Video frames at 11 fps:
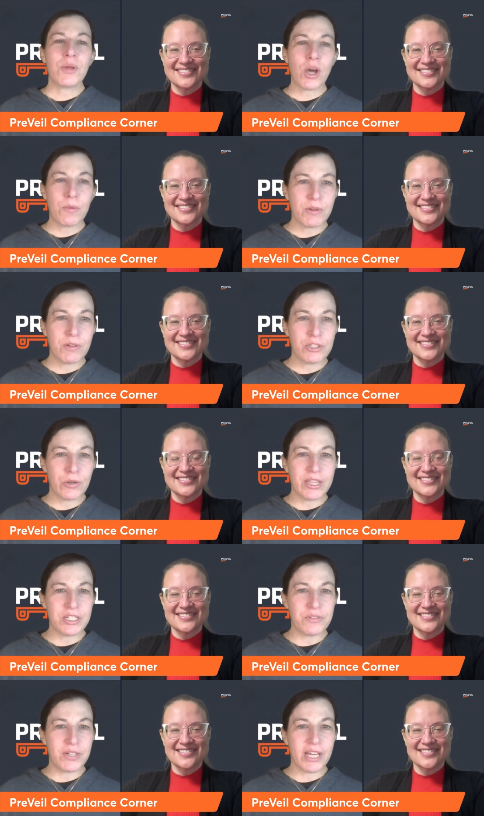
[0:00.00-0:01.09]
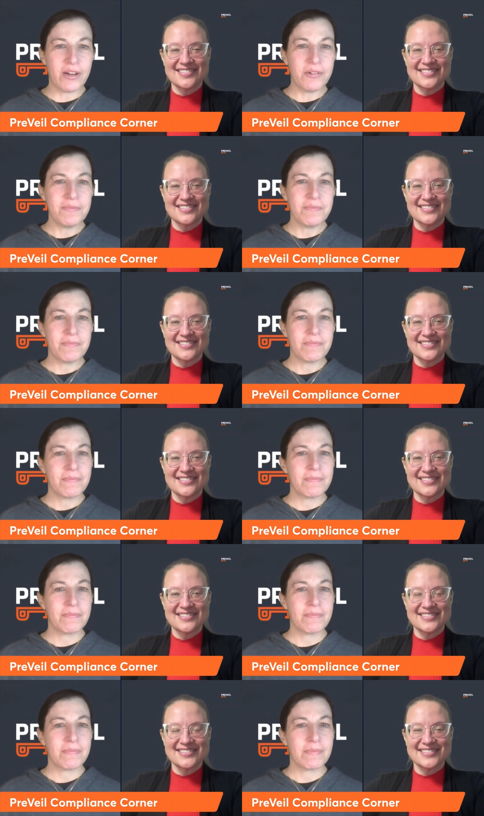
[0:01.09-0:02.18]
Speaker 1: We hope you enjoyed this video.
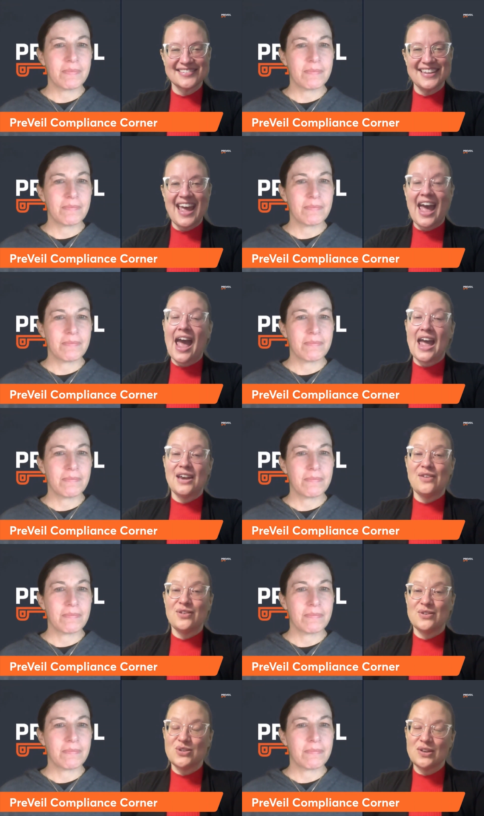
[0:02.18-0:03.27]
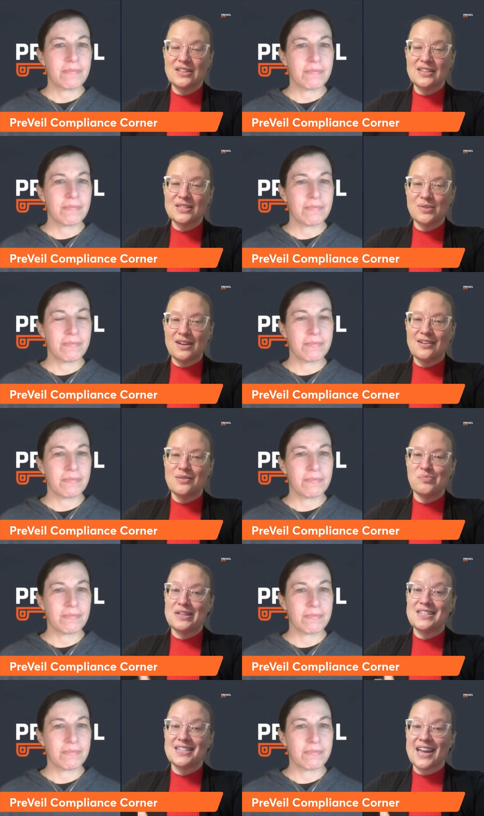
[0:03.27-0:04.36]
Speaker 2: And if you enjoyed this one,
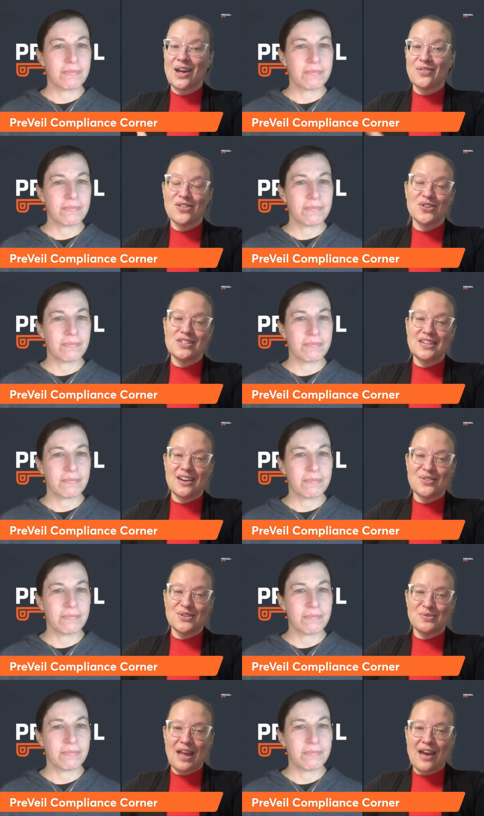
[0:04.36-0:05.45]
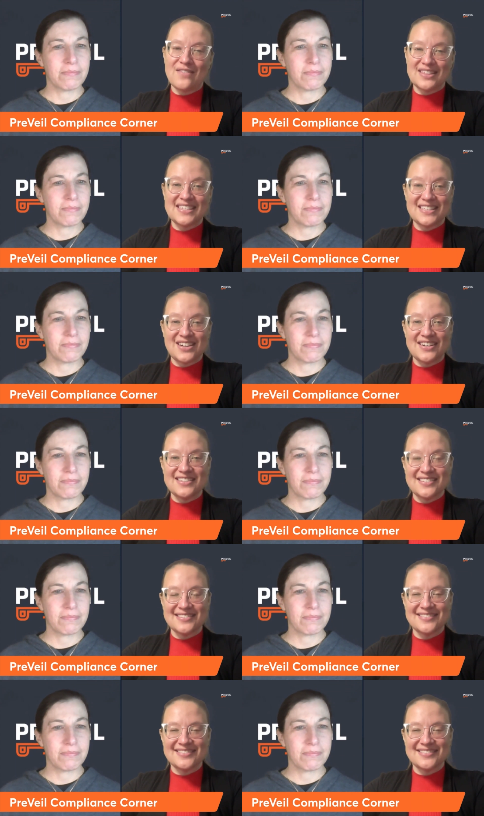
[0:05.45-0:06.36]
please check out the 13 others we have in this series.